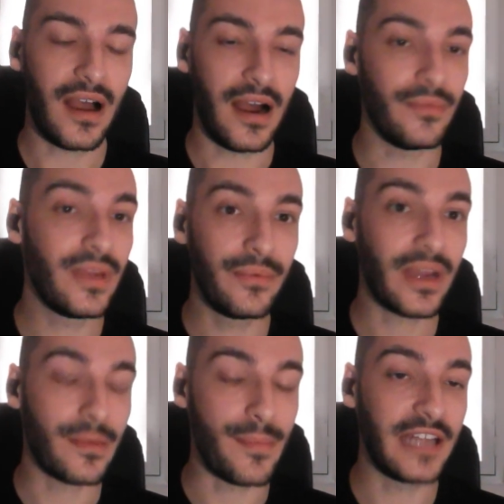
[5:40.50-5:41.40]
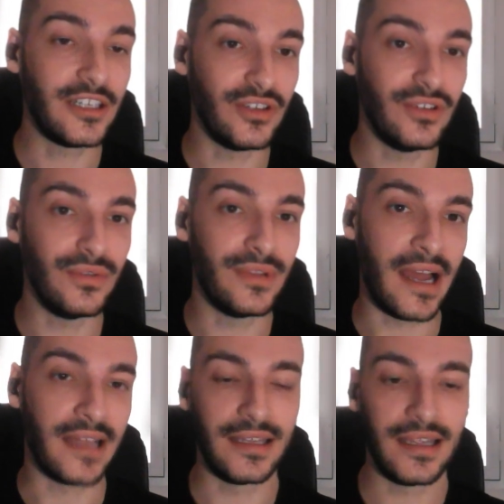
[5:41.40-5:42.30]
I really recommend you do
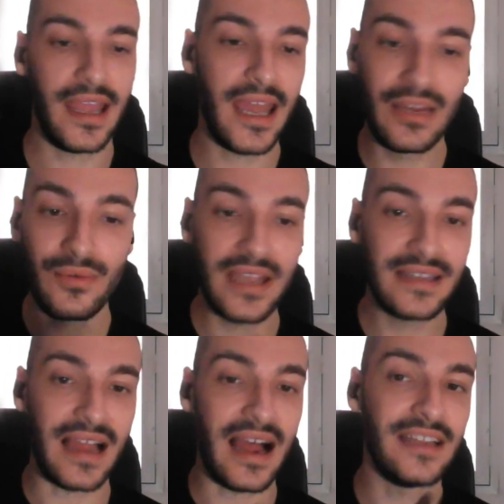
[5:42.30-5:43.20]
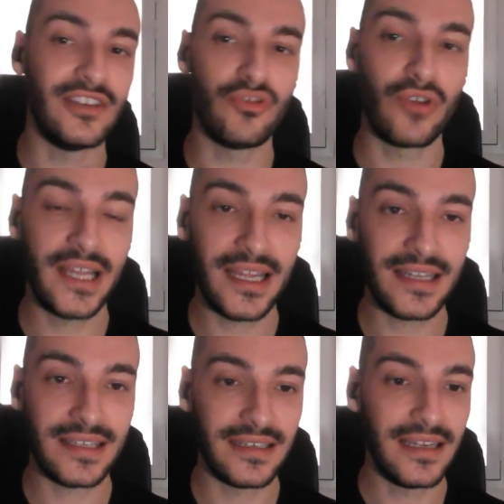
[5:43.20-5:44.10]
that. Anyways, I enjoyed
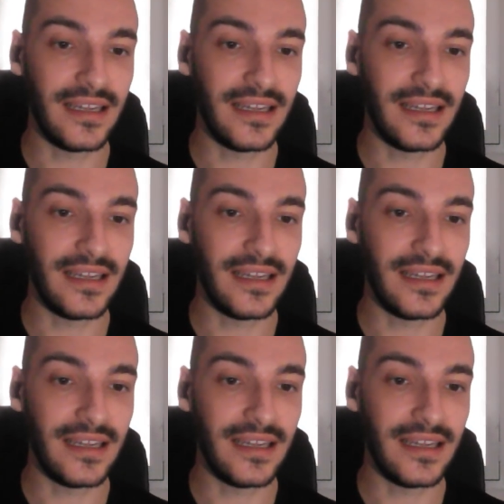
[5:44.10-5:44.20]
it.